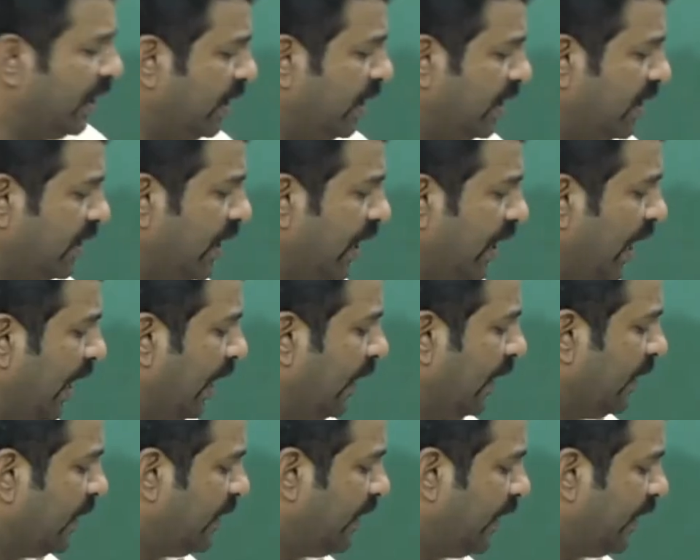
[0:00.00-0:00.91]
That is,
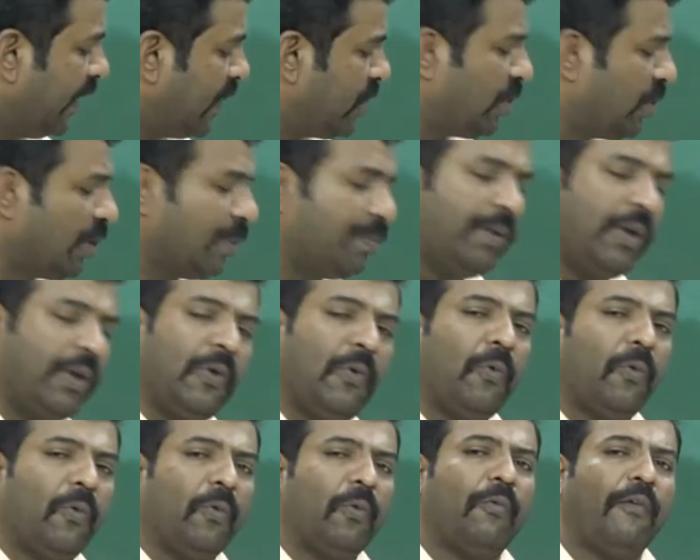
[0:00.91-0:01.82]
there should
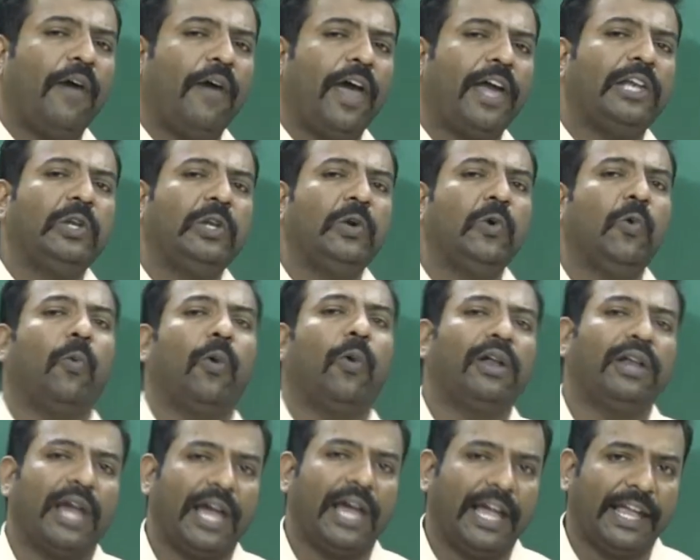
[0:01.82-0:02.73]
be value
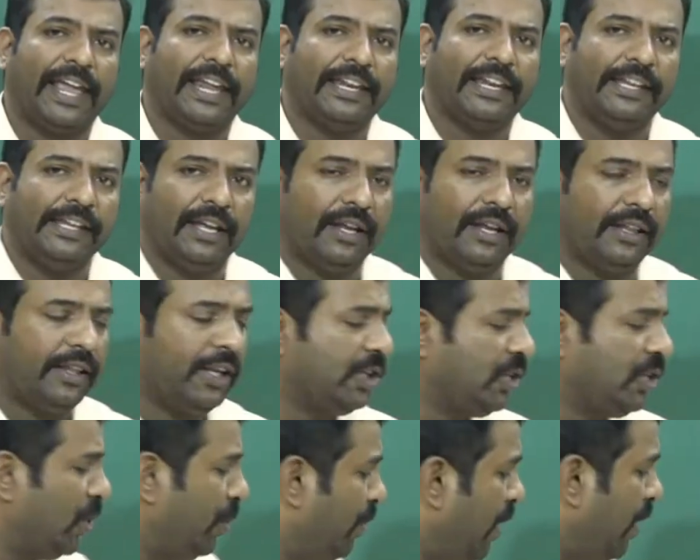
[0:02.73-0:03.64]
1 again here.
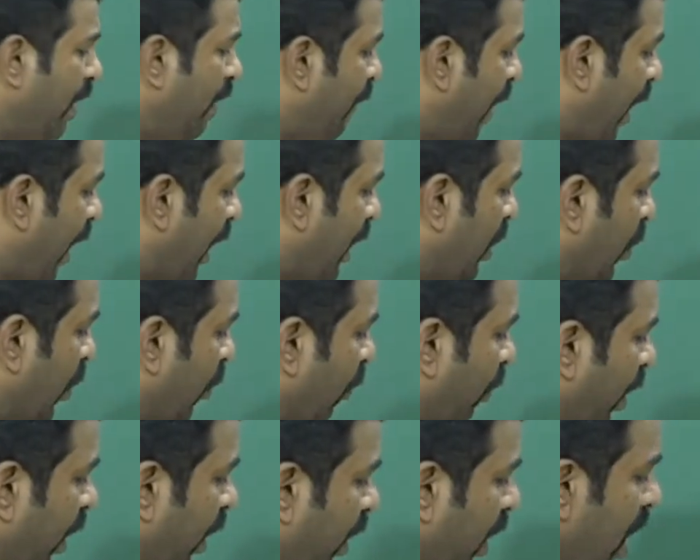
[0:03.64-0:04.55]
There should be a
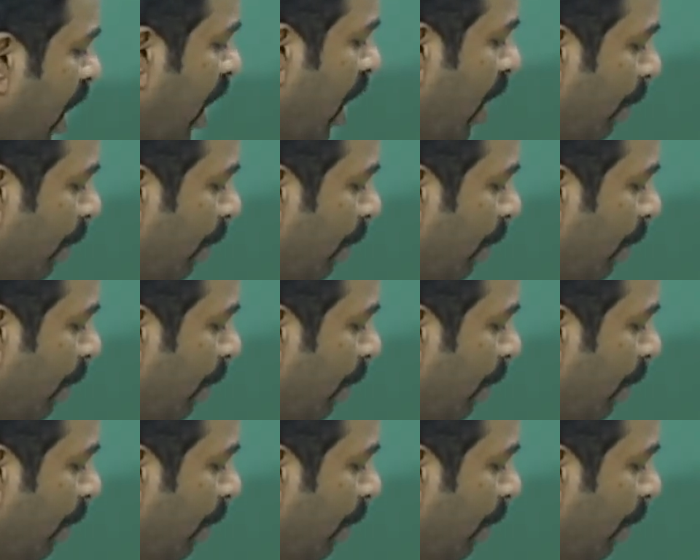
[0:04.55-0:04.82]
value 1,